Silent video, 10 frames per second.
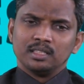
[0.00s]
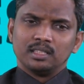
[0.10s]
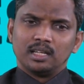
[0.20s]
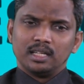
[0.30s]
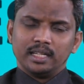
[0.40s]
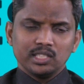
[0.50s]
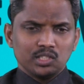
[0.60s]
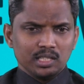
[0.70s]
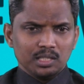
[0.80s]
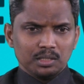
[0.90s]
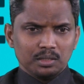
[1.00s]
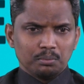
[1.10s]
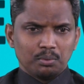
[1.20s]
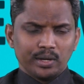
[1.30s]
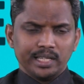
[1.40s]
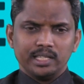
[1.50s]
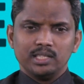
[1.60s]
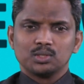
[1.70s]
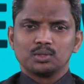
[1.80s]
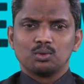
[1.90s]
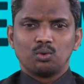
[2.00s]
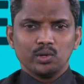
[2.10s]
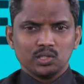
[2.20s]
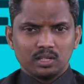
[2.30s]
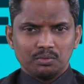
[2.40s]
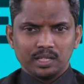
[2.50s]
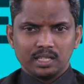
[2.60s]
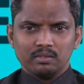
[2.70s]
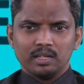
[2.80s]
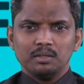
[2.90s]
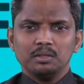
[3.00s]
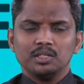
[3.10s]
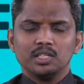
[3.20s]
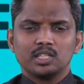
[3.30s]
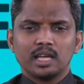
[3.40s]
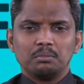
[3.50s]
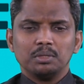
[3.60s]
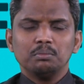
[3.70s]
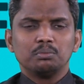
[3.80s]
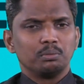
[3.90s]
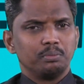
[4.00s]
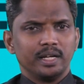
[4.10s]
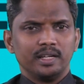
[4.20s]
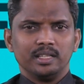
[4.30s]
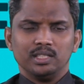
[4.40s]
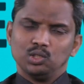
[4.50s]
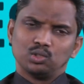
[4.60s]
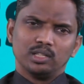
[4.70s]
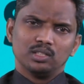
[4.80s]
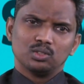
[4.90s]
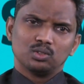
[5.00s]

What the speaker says: The next point is cost effective and it can be prepared easily.